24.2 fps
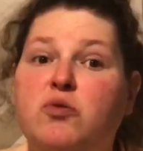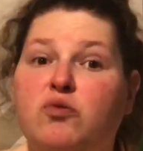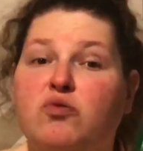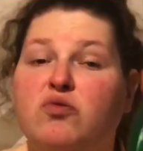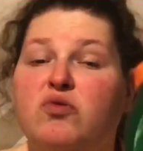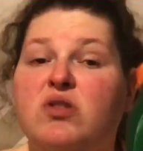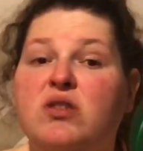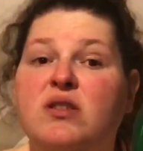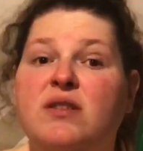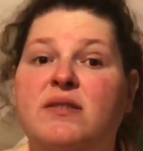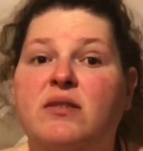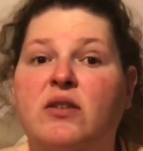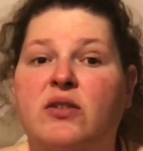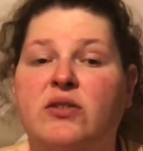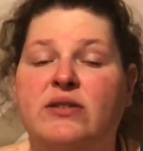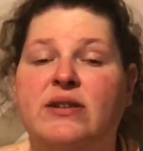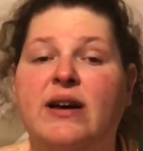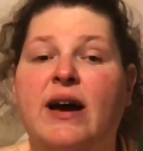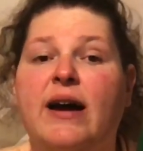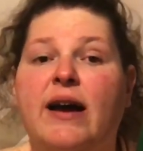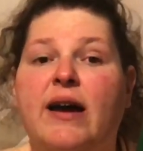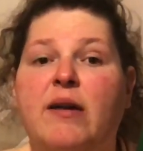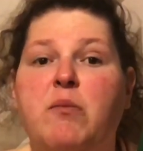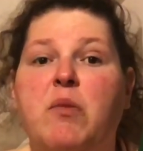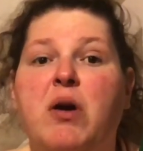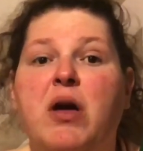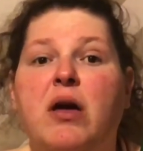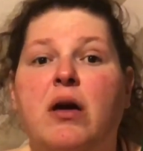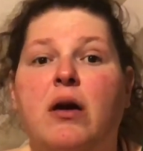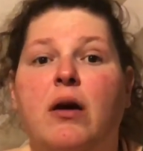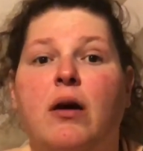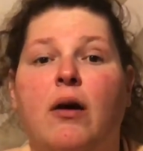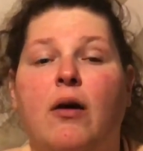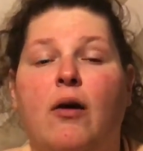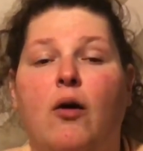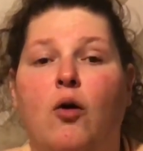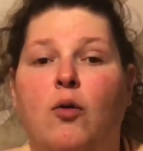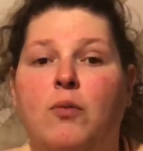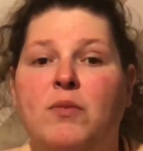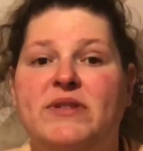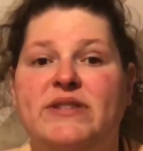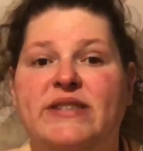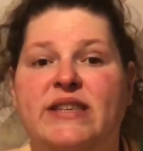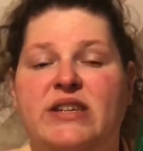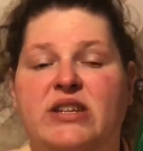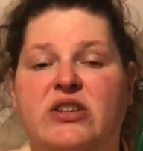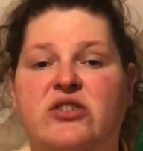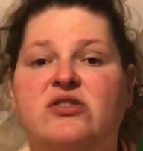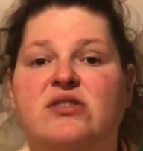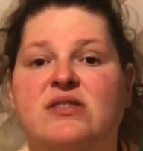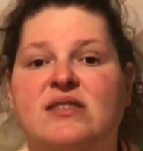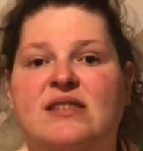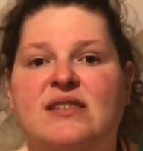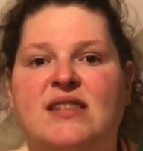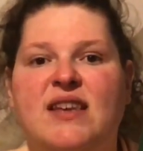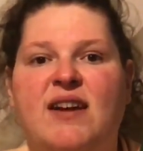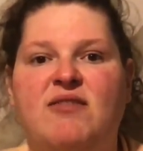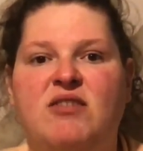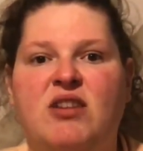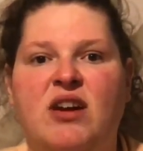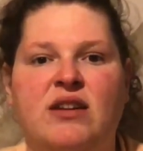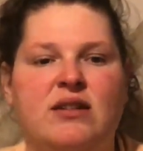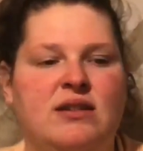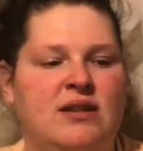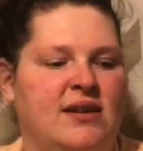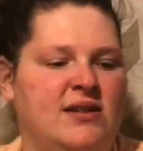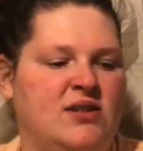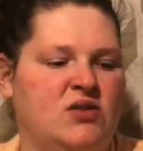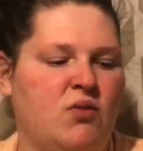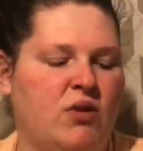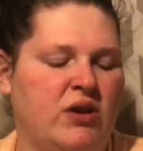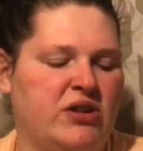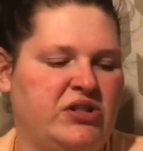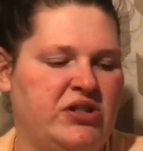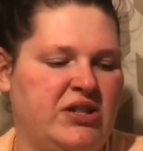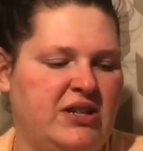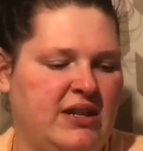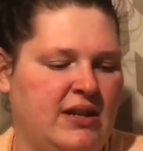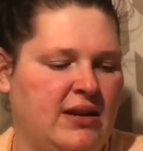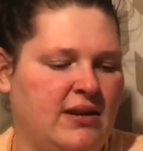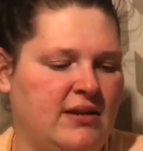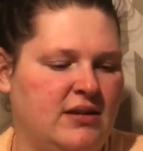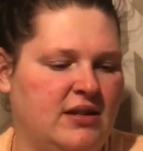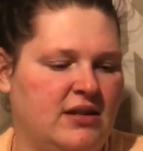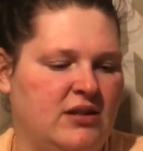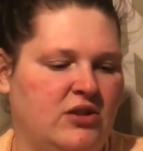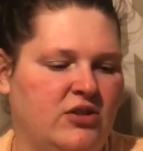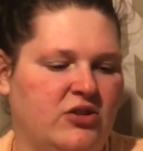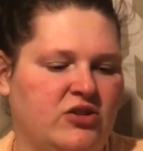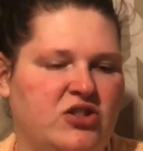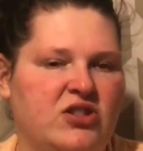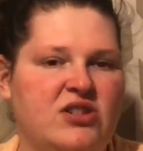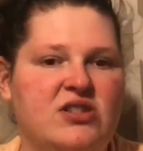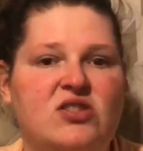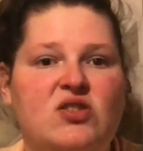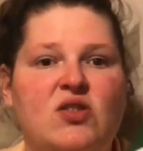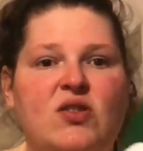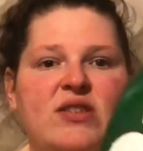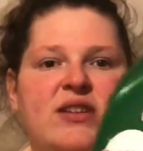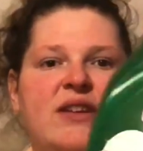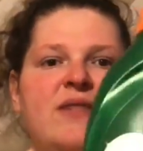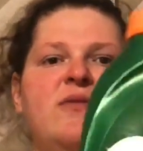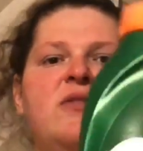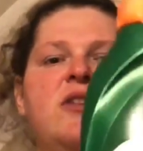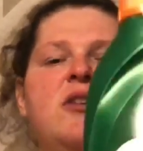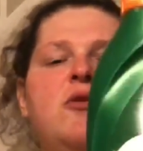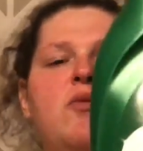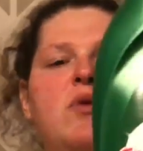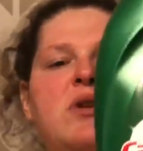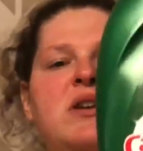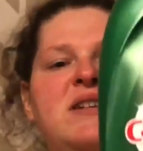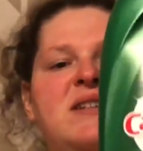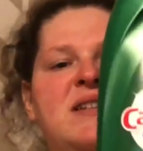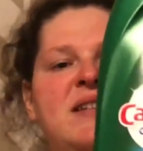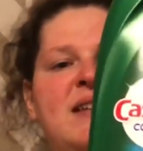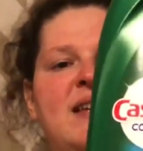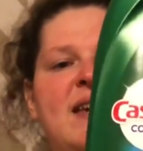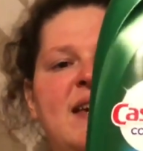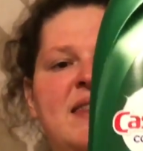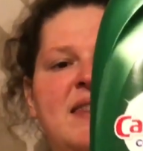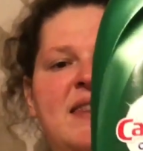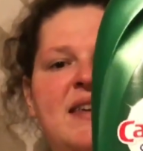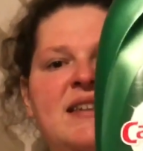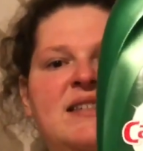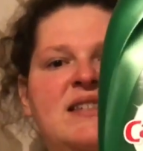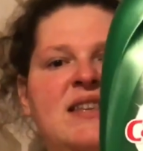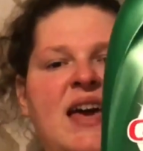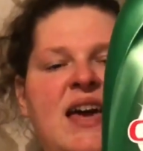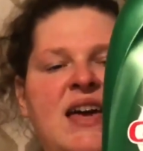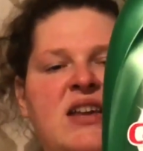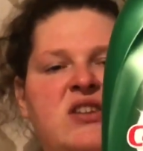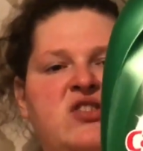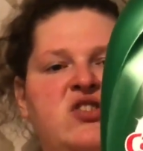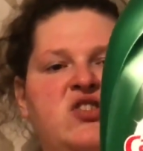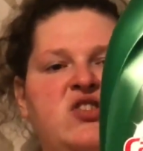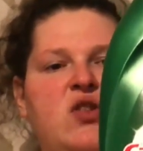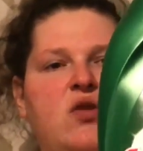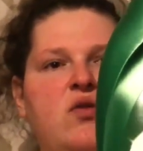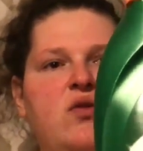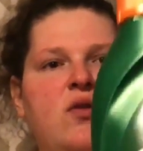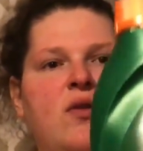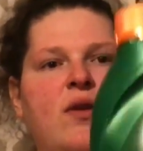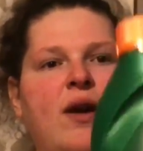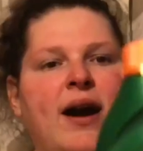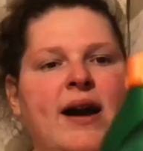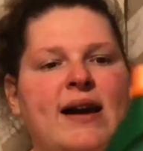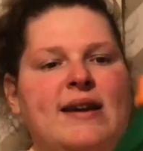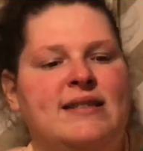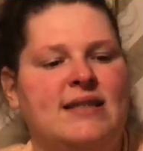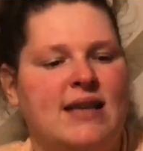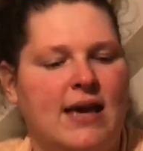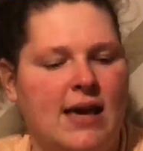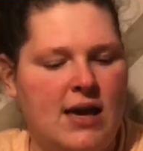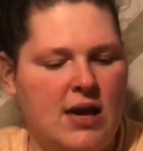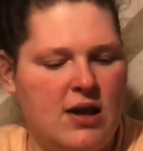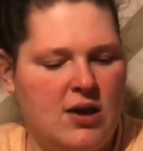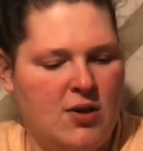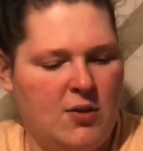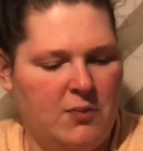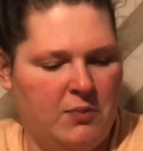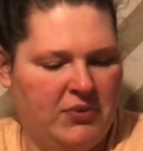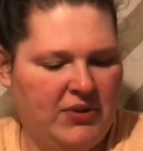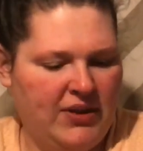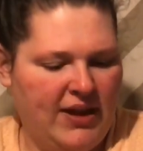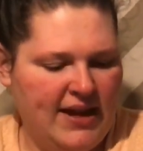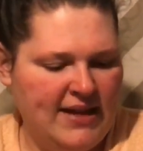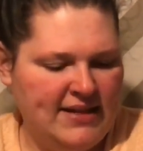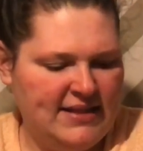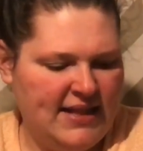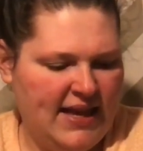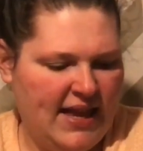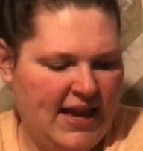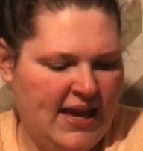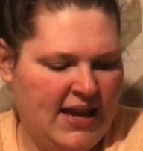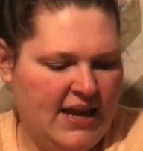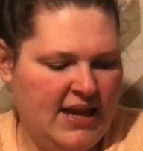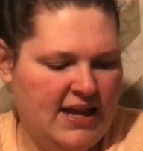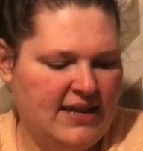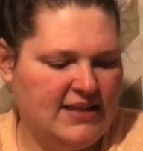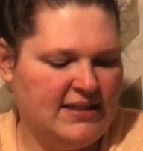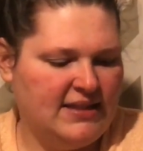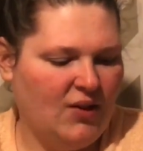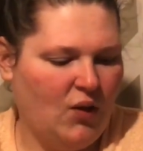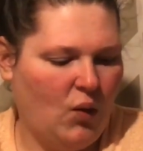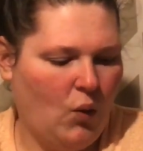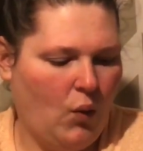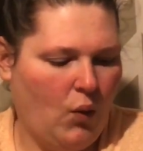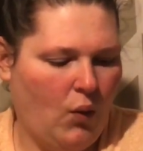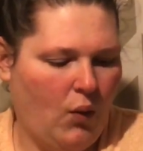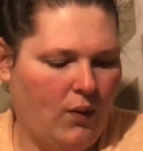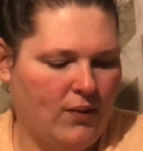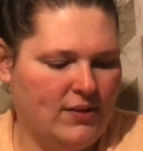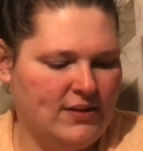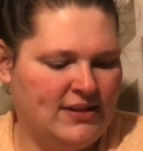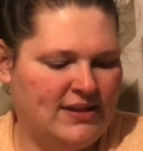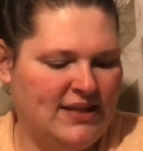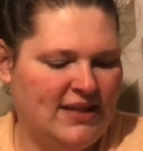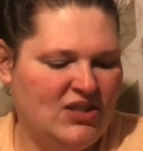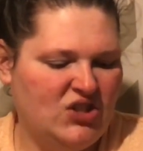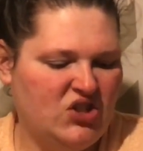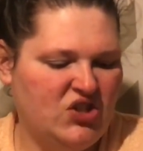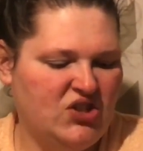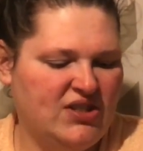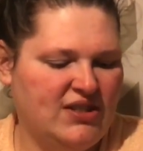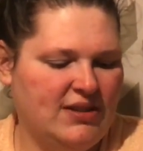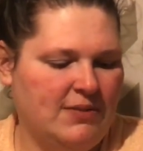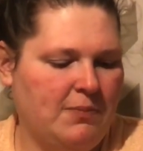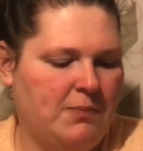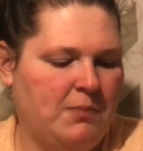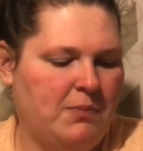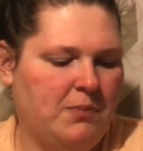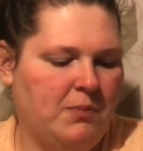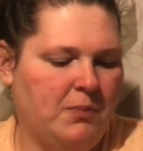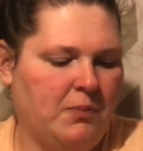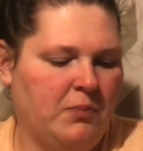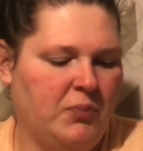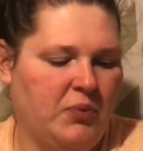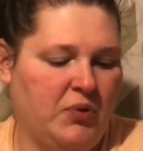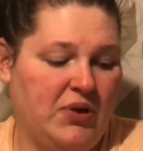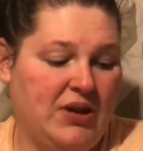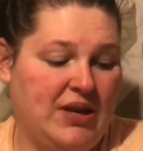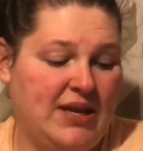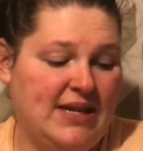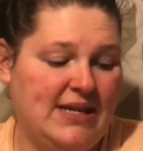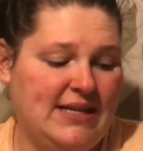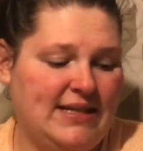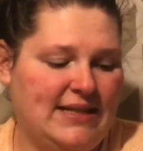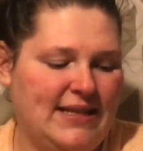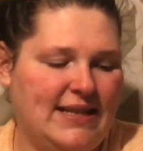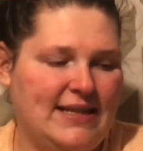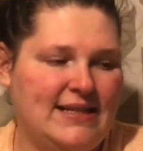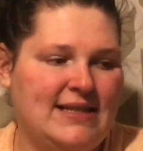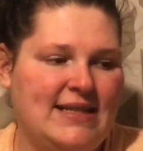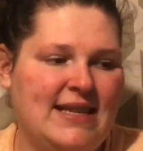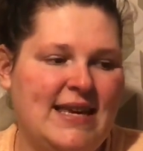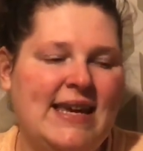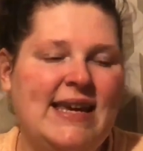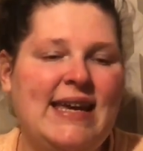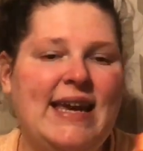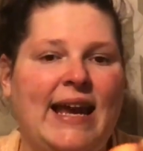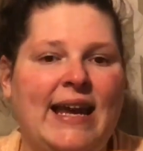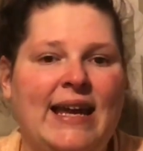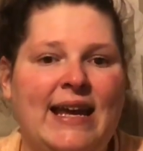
a really long time, almost a year, since I've done dishwashing detergent. So I definitely wanted to get this and show you guys. Plus, it is citrus breeze scent,